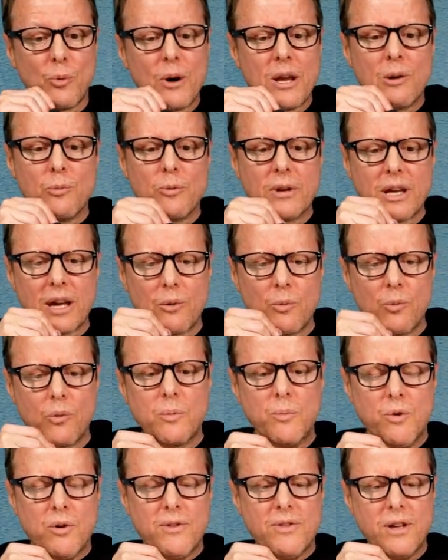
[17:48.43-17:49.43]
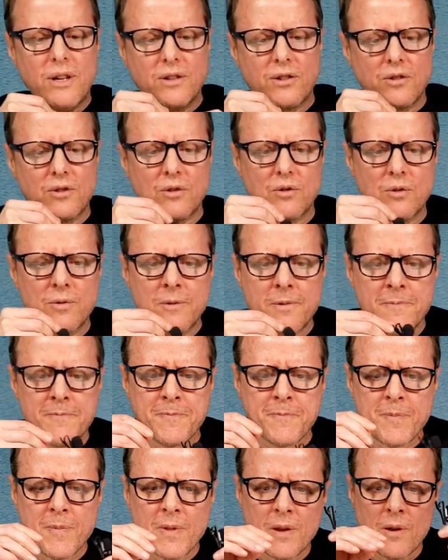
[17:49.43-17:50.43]
Wait, we got one more thing to do.
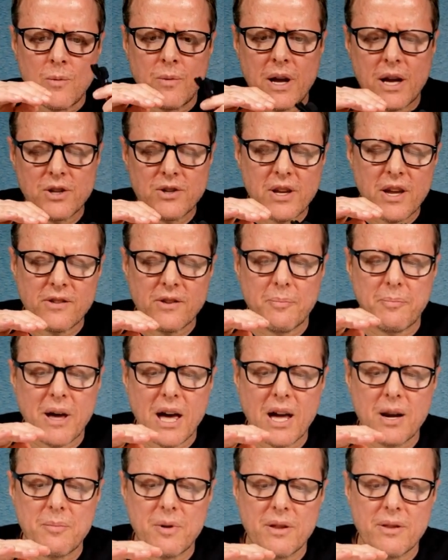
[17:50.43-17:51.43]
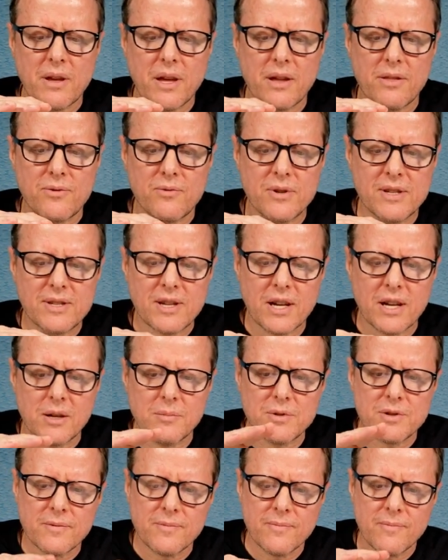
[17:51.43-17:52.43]
We actually have to pat him on the head three times.